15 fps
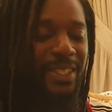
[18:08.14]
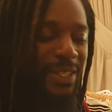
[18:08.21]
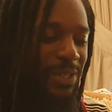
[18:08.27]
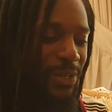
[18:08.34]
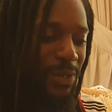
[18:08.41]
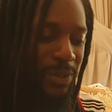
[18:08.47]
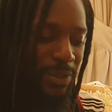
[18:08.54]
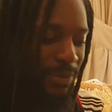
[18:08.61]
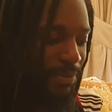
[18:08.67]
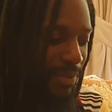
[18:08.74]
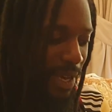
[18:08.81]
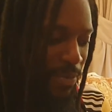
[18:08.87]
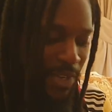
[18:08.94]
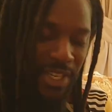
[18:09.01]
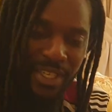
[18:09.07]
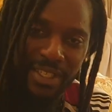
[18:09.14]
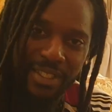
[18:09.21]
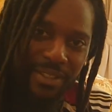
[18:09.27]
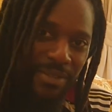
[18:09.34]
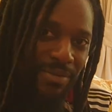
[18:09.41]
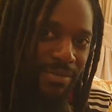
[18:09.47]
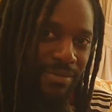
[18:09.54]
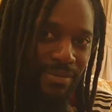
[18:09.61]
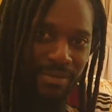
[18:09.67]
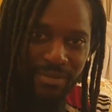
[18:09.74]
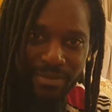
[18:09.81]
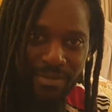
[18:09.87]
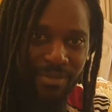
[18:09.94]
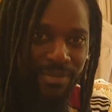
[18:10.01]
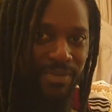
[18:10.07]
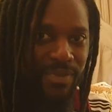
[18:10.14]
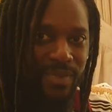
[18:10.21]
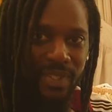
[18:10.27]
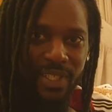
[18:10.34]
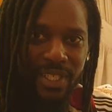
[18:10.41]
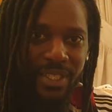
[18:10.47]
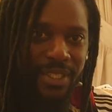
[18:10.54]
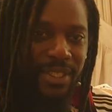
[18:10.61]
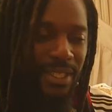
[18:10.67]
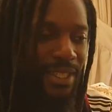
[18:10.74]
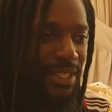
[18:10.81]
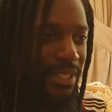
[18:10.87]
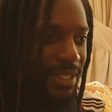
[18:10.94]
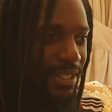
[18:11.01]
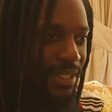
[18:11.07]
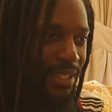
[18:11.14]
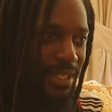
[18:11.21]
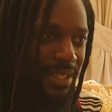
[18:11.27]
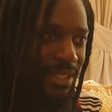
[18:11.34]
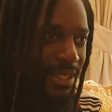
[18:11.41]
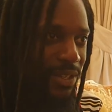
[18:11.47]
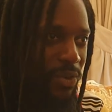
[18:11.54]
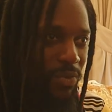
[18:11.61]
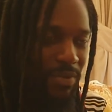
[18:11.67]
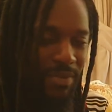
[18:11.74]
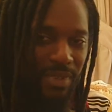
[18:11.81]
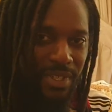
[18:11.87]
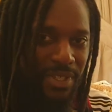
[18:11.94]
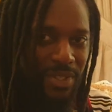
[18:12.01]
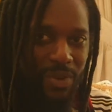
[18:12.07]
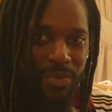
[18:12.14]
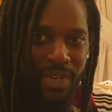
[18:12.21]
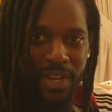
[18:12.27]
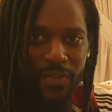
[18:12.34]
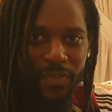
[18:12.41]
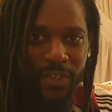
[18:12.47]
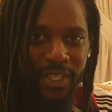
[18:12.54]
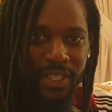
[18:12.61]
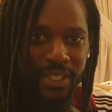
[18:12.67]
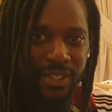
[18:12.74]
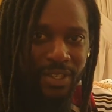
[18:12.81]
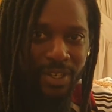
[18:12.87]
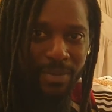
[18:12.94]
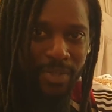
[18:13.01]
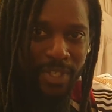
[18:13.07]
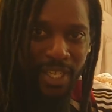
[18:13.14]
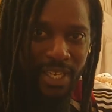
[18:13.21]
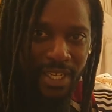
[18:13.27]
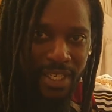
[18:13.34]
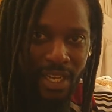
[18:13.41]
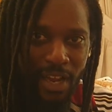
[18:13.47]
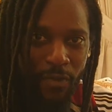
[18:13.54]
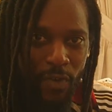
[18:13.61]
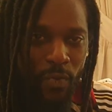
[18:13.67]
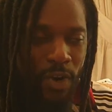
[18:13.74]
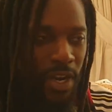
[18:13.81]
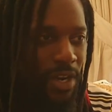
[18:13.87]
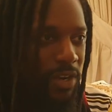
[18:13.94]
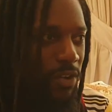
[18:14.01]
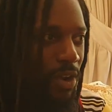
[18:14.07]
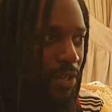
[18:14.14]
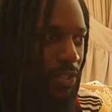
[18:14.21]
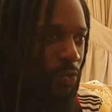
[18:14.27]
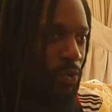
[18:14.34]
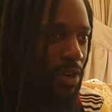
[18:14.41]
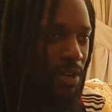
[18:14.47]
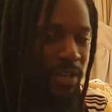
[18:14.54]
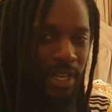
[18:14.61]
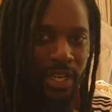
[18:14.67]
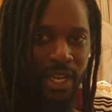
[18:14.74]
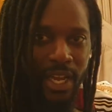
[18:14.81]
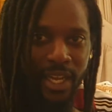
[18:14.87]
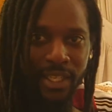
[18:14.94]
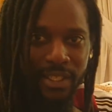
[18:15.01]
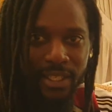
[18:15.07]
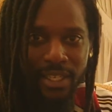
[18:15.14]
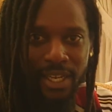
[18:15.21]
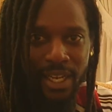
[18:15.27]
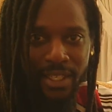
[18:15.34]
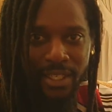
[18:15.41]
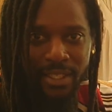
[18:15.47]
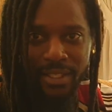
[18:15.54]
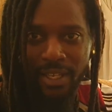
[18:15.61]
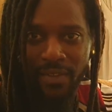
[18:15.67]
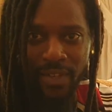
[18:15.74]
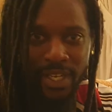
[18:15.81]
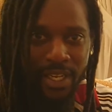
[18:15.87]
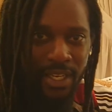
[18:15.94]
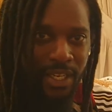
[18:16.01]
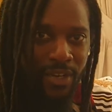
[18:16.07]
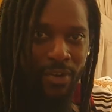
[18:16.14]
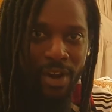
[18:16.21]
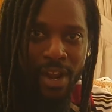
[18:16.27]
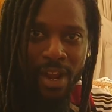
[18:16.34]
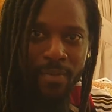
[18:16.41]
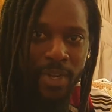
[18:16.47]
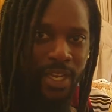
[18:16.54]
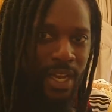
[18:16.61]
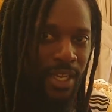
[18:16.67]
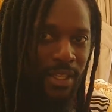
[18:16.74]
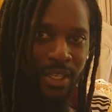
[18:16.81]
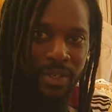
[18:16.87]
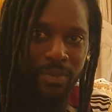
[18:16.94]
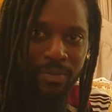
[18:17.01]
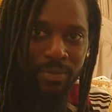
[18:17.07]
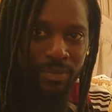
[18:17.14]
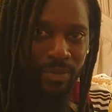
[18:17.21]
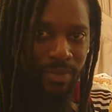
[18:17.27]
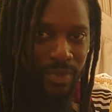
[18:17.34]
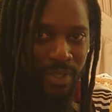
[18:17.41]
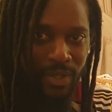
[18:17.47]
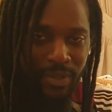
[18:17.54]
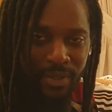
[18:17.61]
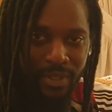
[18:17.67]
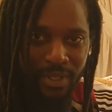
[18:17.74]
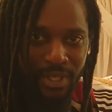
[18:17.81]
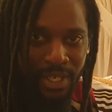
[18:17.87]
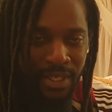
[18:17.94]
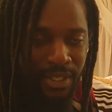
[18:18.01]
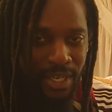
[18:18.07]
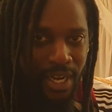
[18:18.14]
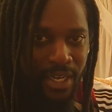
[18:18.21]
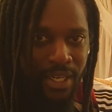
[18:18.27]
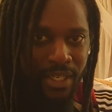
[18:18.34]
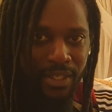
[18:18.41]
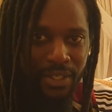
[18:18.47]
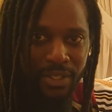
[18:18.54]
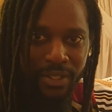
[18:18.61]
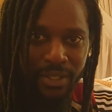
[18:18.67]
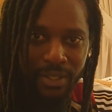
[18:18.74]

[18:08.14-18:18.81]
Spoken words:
So, I mean, it's no different, you know what I'm saying? Everywhere across the world, they got their stuff, they got their crime, they got their, you know, things of that nature.